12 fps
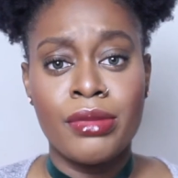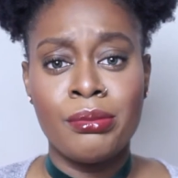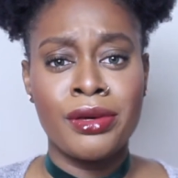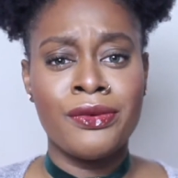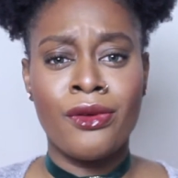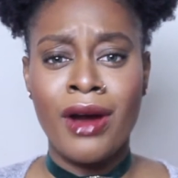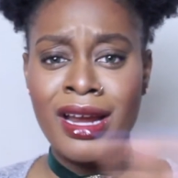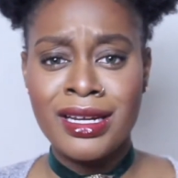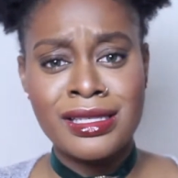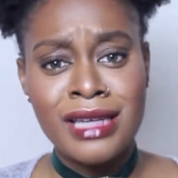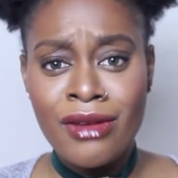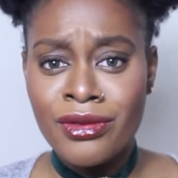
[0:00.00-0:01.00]
Before I
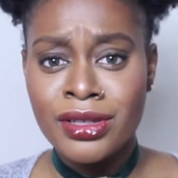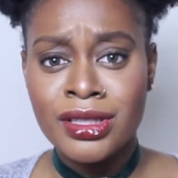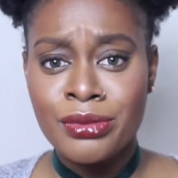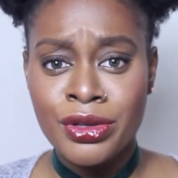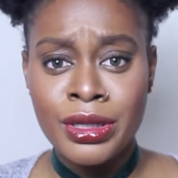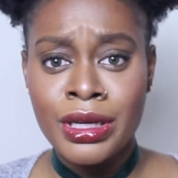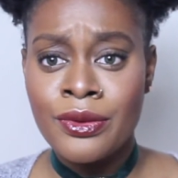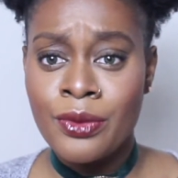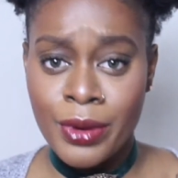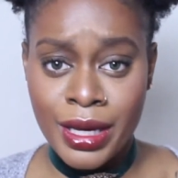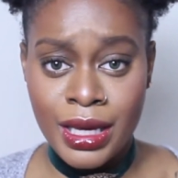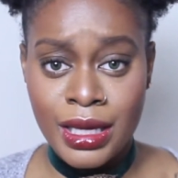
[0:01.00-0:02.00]
discovered the beauty of
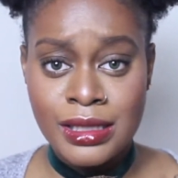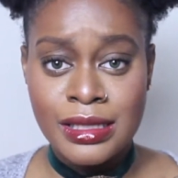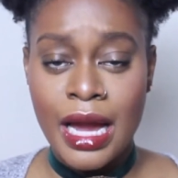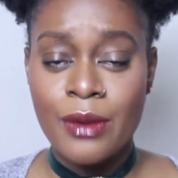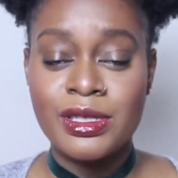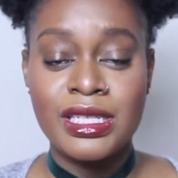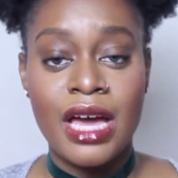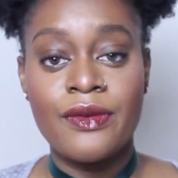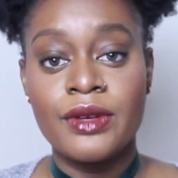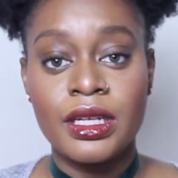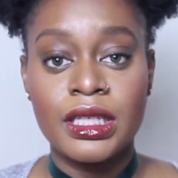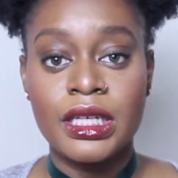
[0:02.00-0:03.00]
wigs, I was
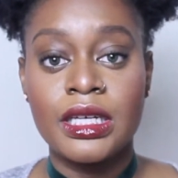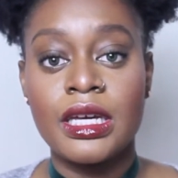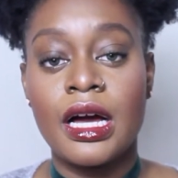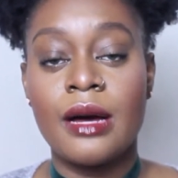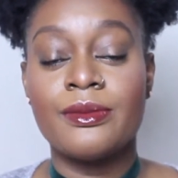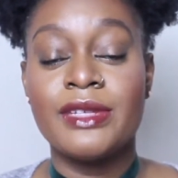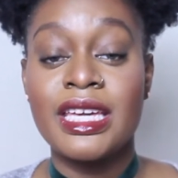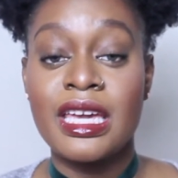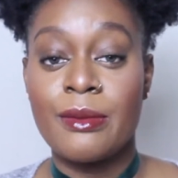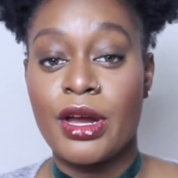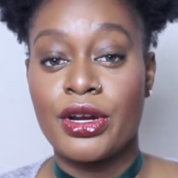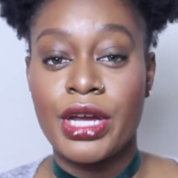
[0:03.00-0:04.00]
definitely taking
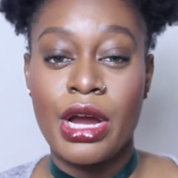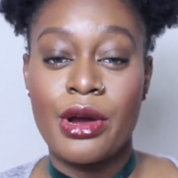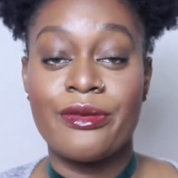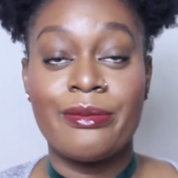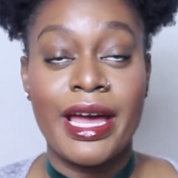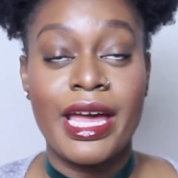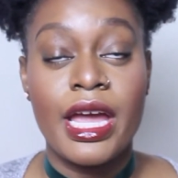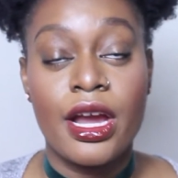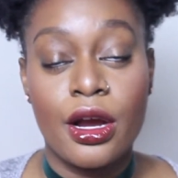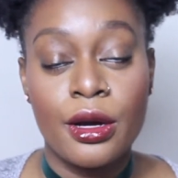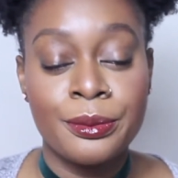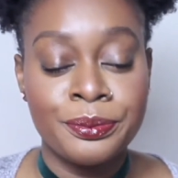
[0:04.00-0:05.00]
better care of my
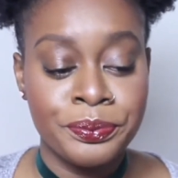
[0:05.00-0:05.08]
hair.